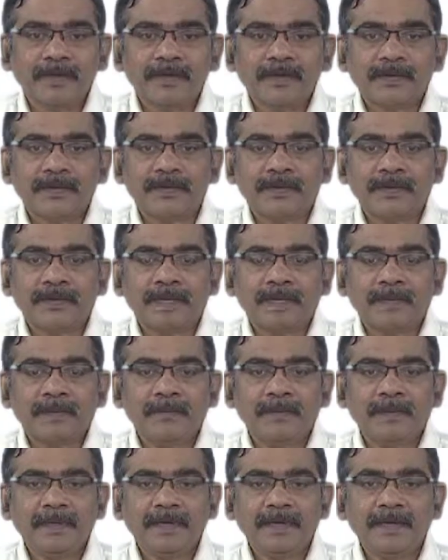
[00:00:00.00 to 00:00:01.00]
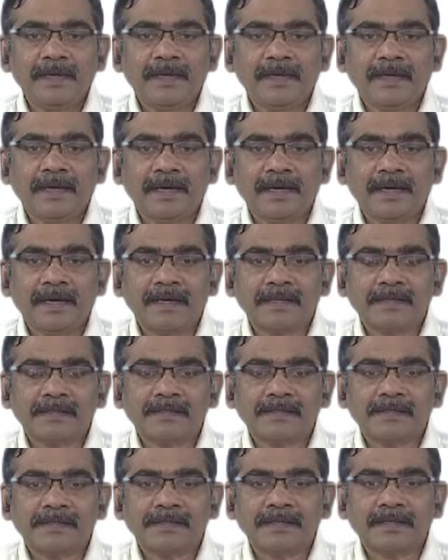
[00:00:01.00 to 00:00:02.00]
So, NP
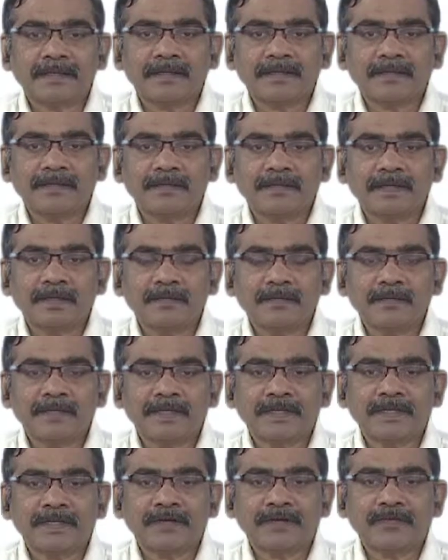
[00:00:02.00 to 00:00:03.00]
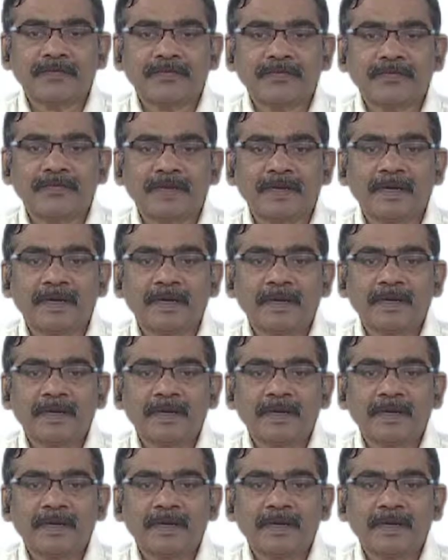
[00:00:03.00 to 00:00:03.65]
has some set of